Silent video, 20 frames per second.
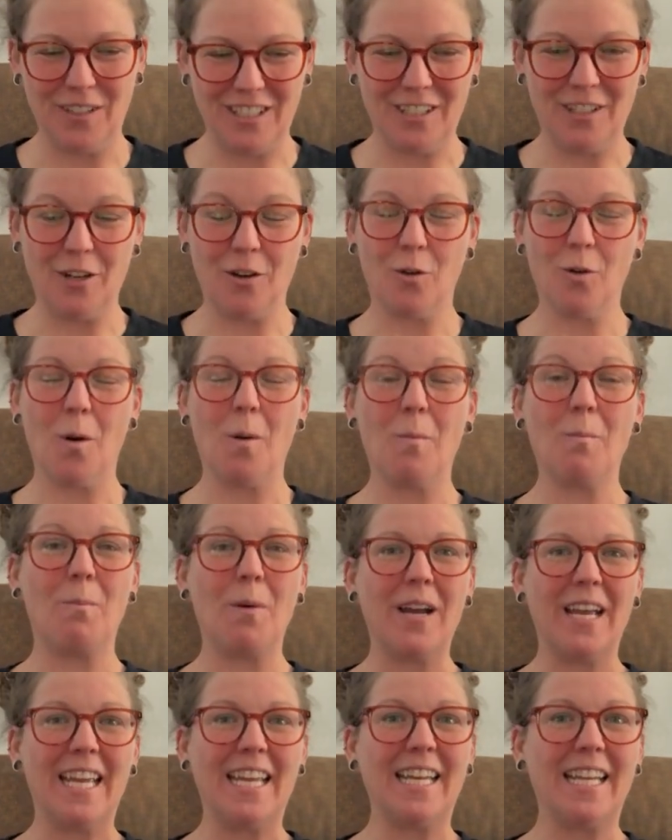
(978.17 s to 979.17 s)

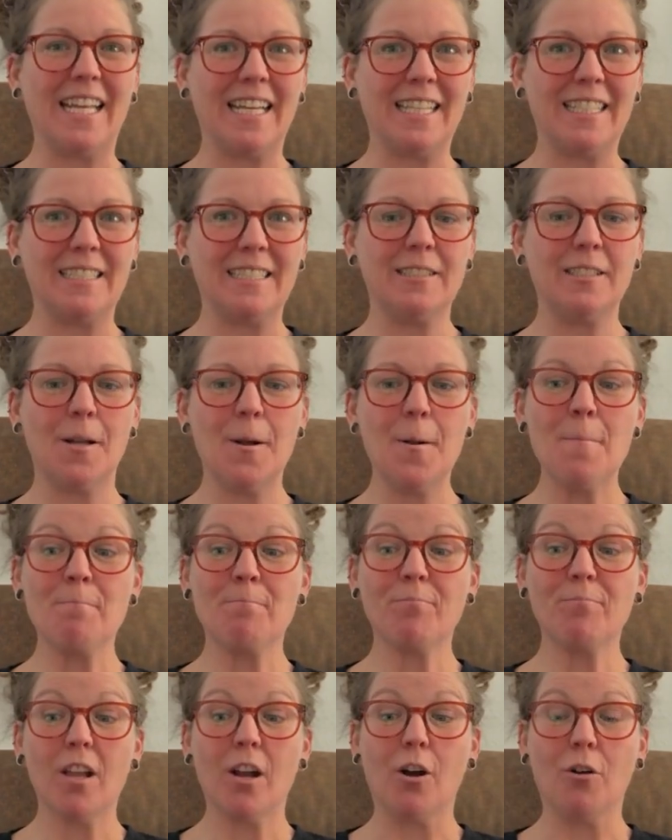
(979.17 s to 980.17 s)
But it is
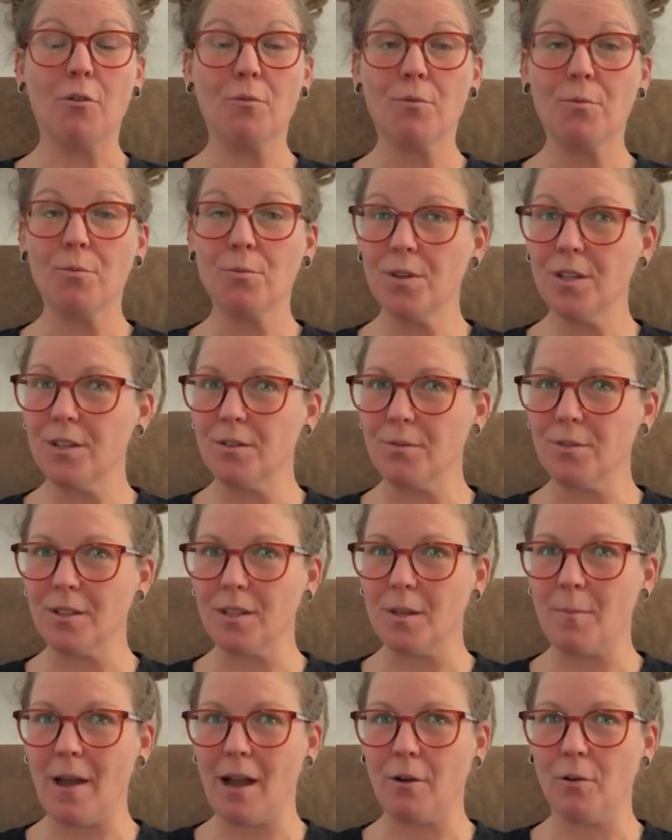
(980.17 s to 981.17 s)
a really,
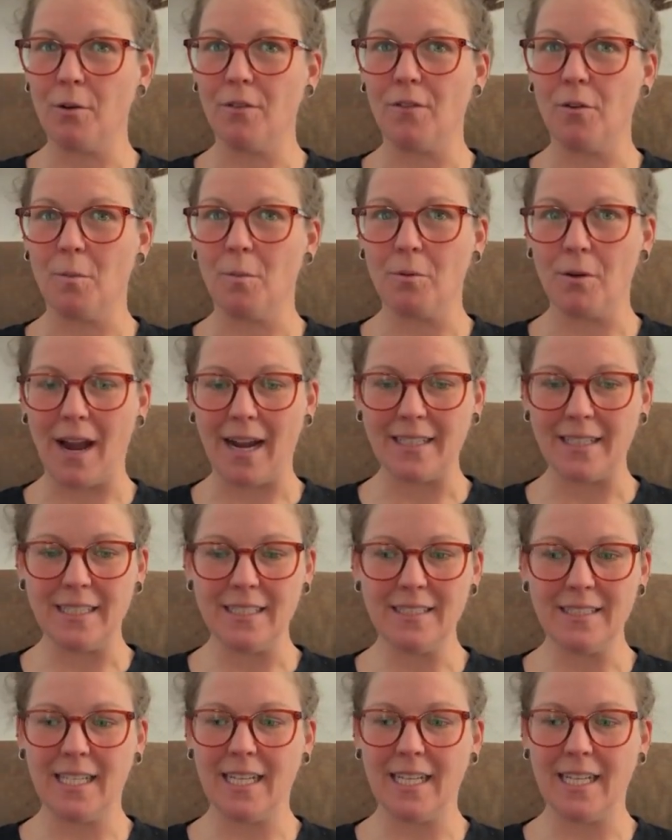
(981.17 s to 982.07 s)
really powerful practice.